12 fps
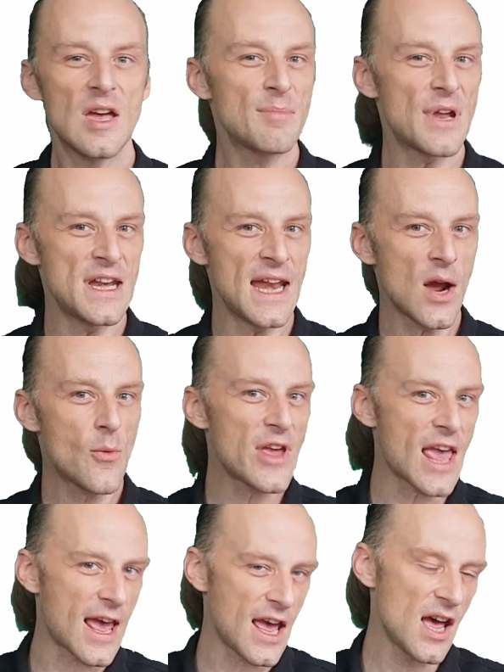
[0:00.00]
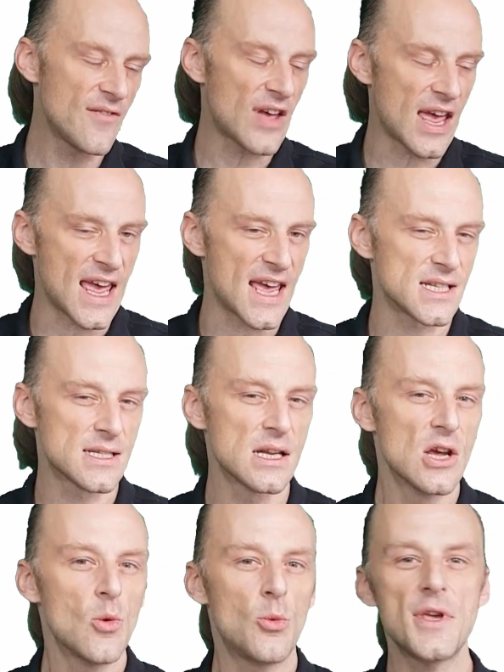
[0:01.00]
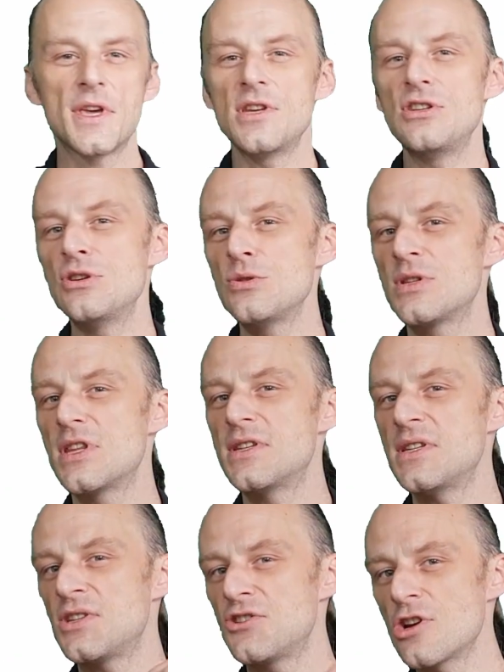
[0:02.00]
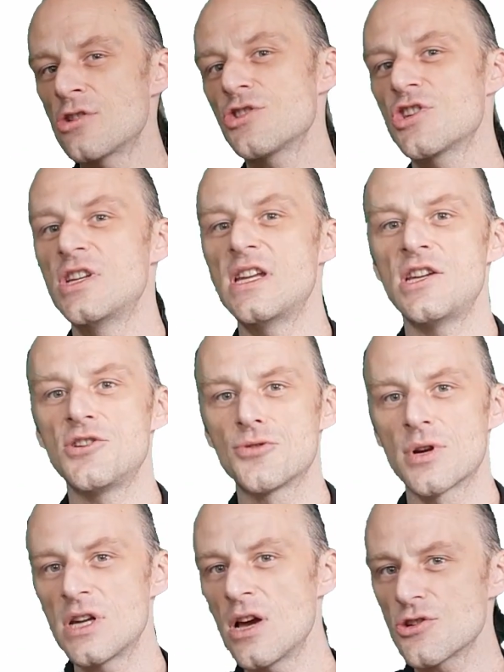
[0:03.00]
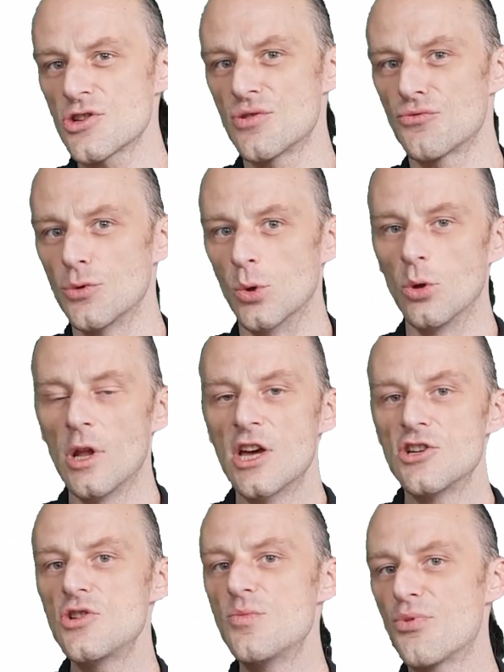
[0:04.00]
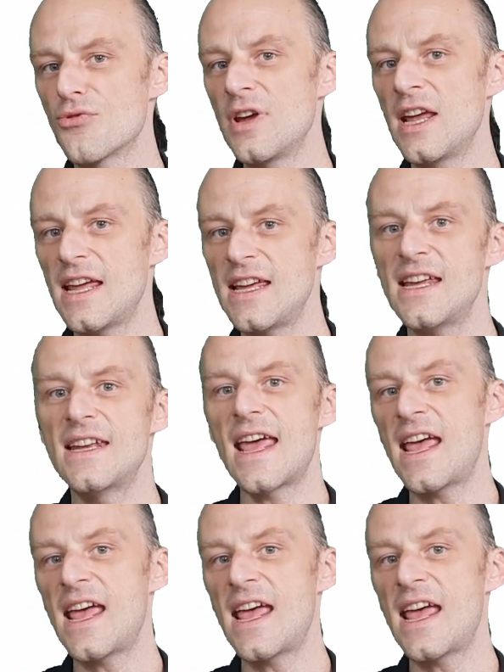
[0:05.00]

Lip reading: But now we have S, we can use the disjunction introduction rule to bring in